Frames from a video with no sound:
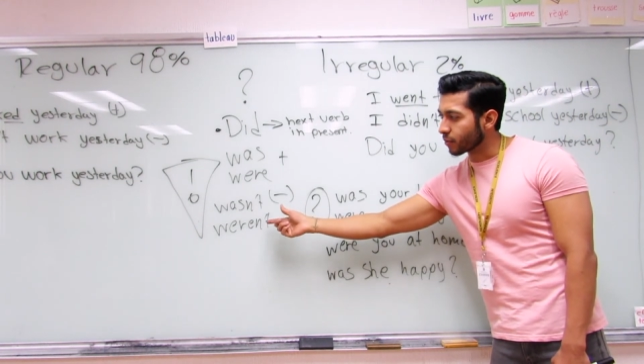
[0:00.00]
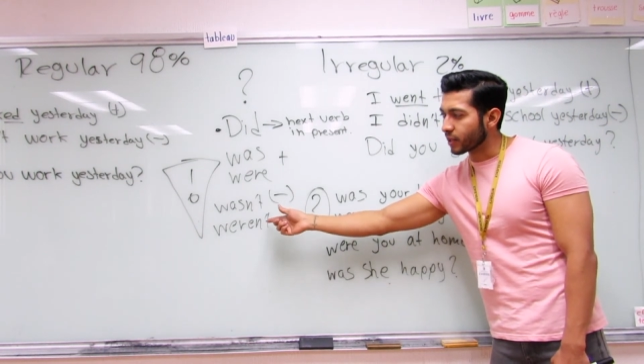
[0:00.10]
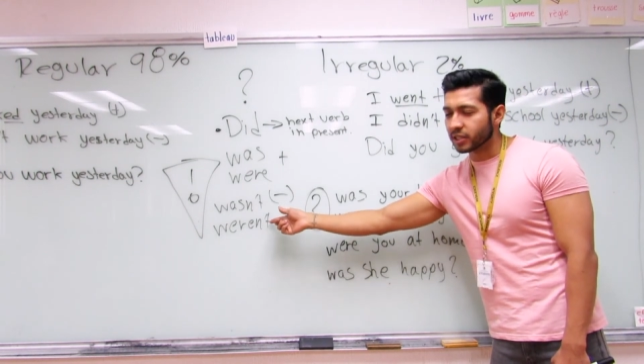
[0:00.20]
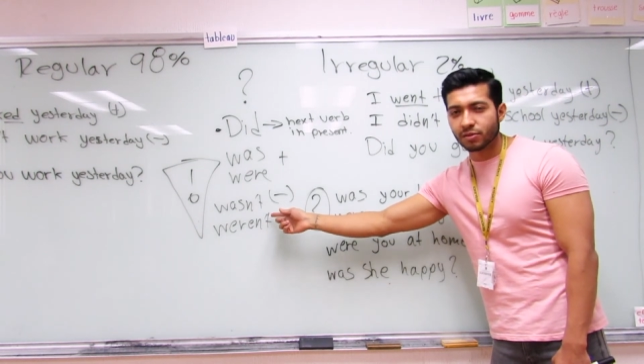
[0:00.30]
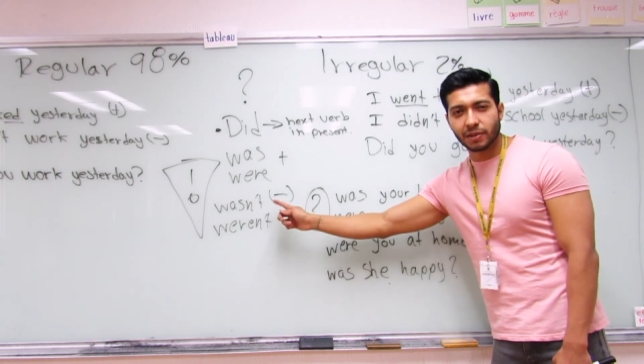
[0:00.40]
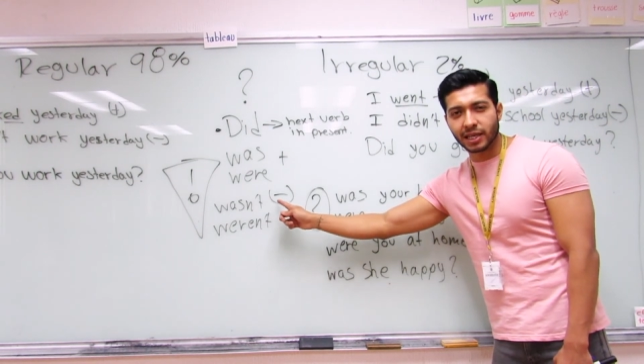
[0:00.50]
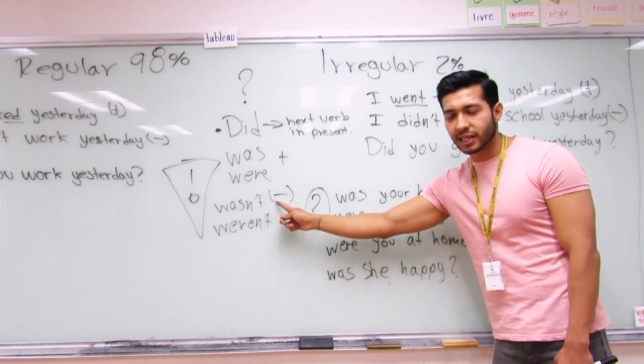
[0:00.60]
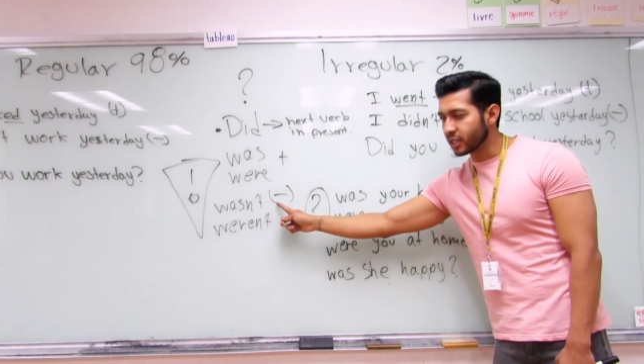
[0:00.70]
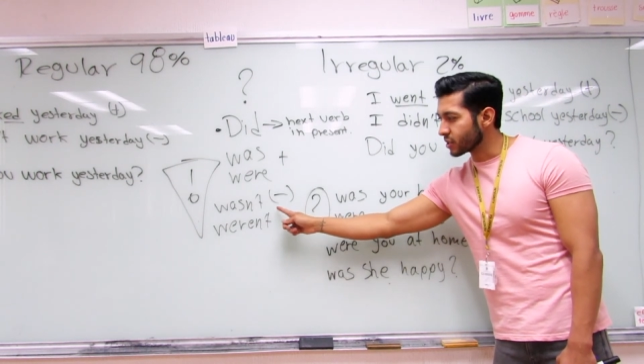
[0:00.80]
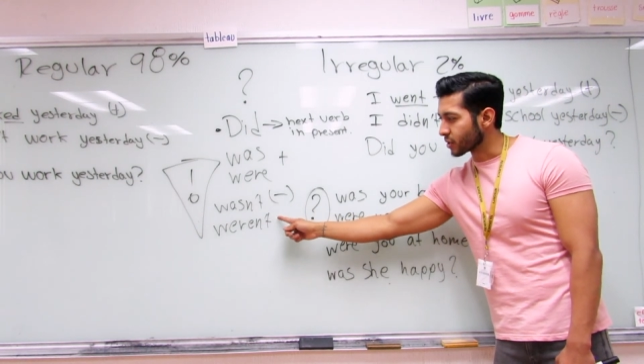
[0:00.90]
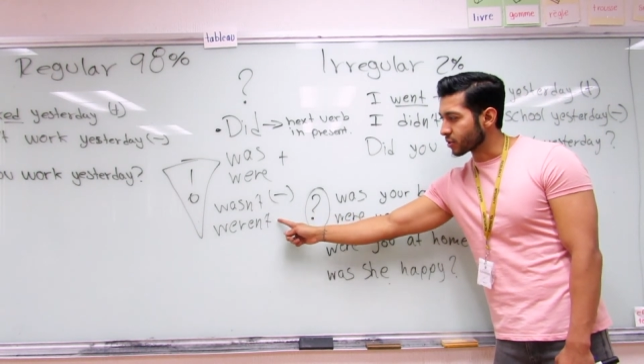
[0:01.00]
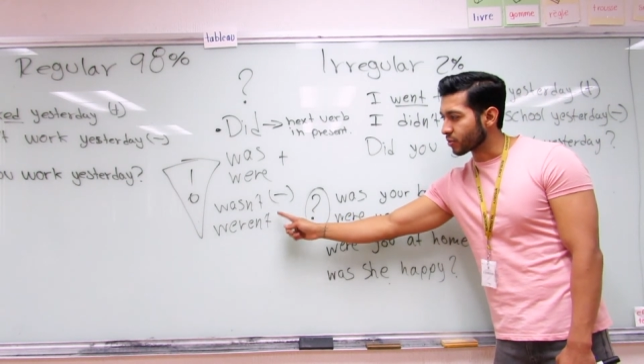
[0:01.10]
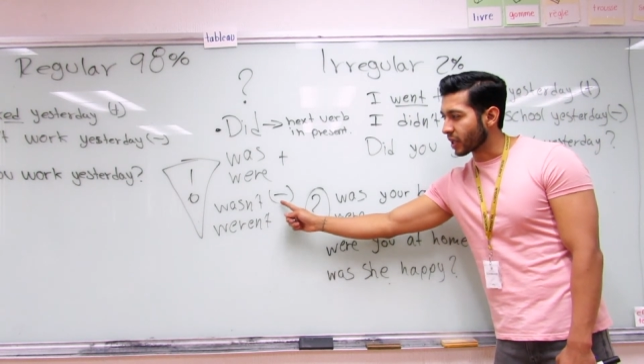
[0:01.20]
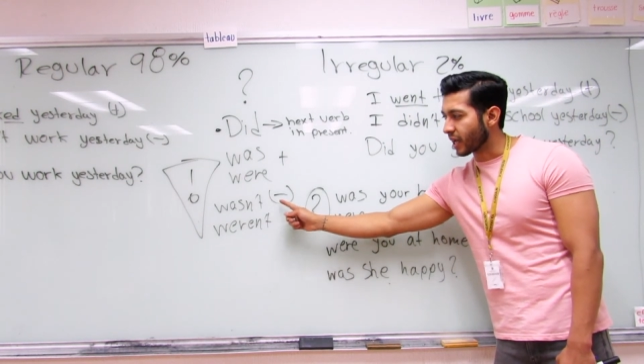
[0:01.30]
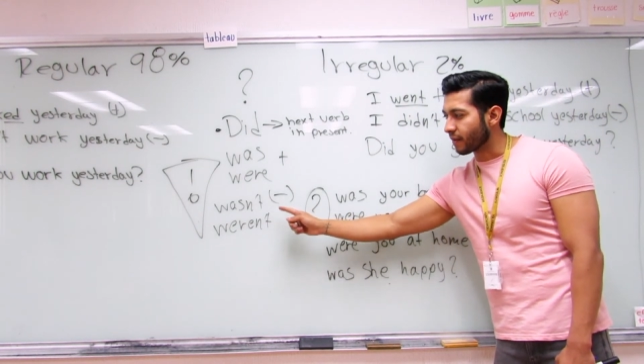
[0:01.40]
We need to pay attention because
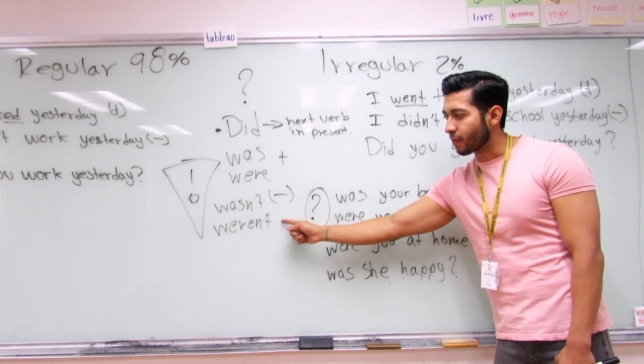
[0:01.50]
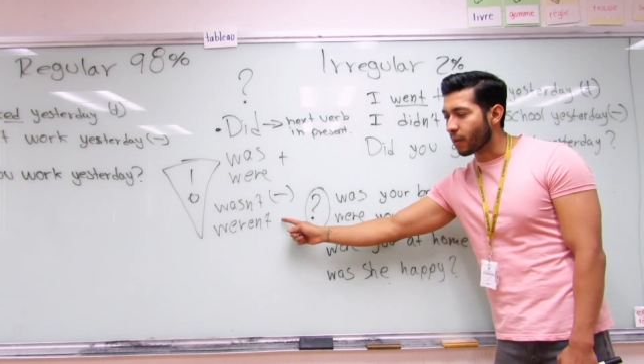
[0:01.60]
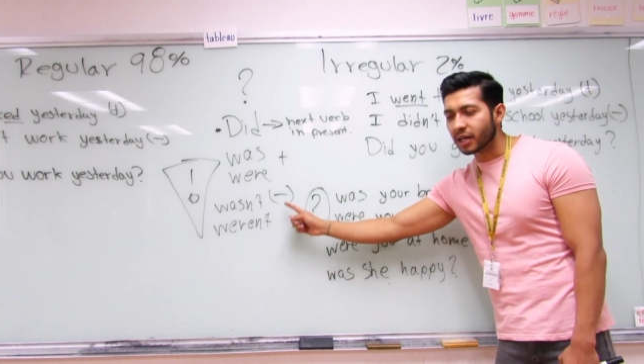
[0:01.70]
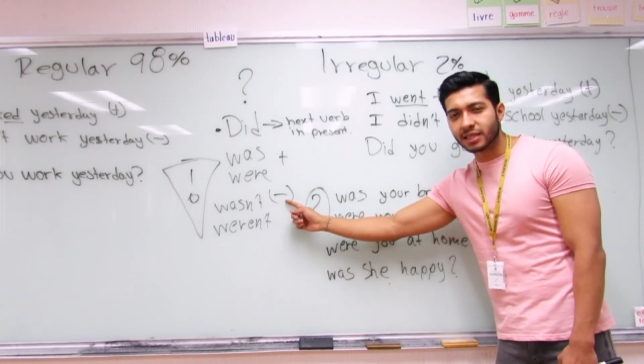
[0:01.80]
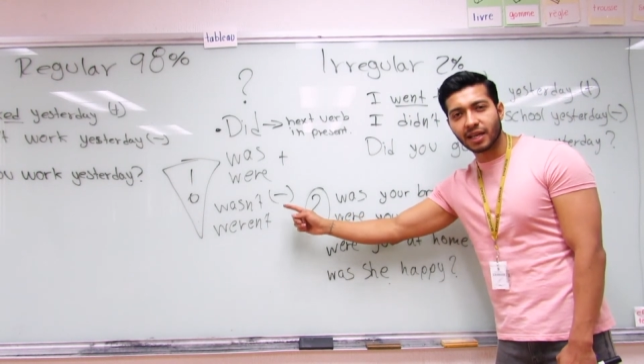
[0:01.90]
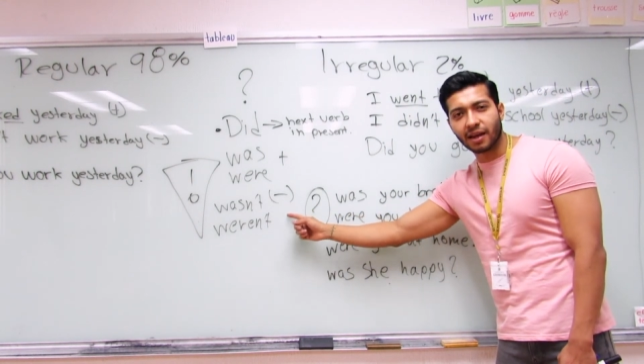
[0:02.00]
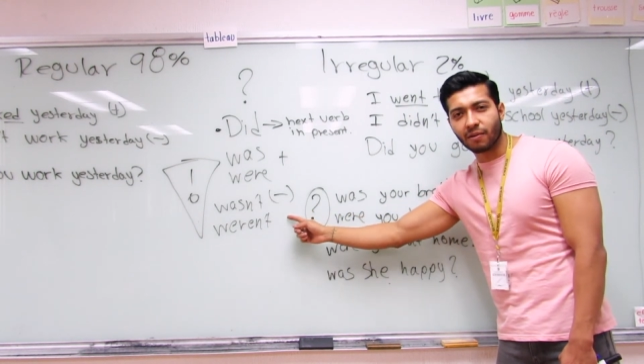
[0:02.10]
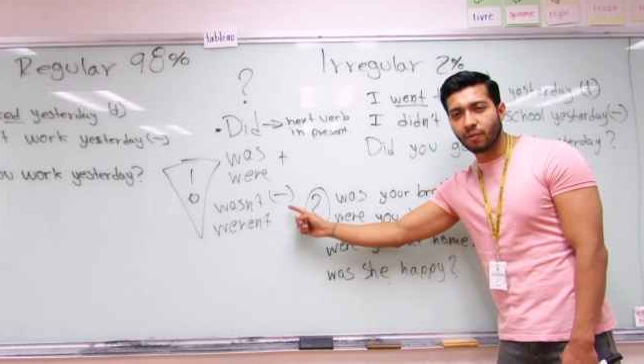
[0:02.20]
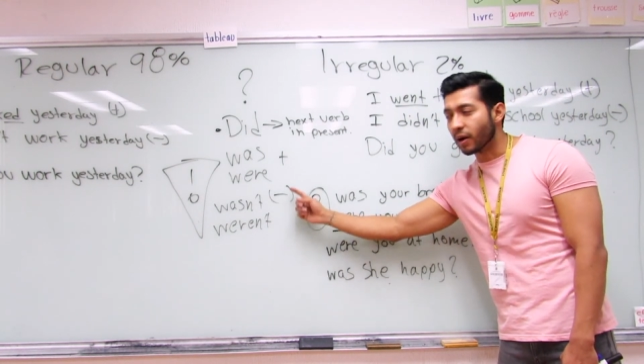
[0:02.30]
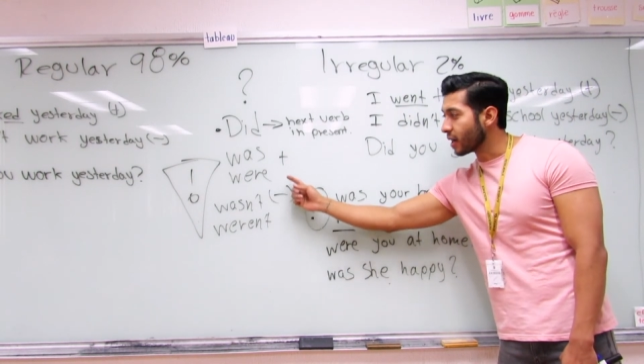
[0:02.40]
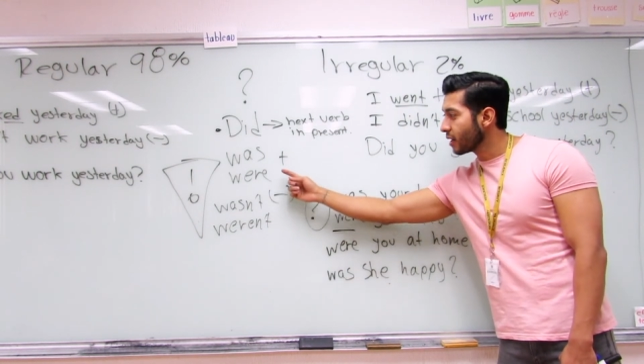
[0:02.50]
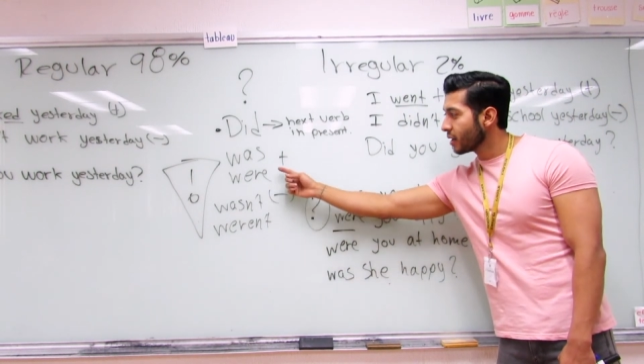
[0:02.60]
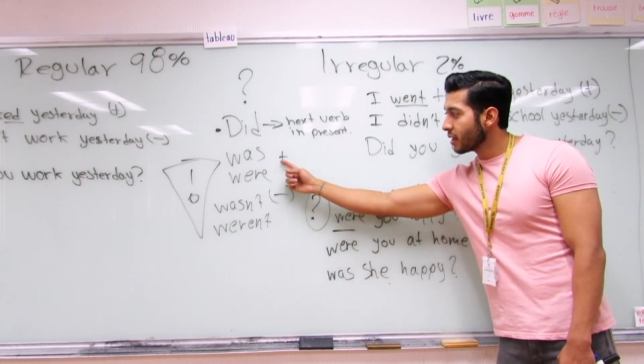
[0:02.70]
we have was and were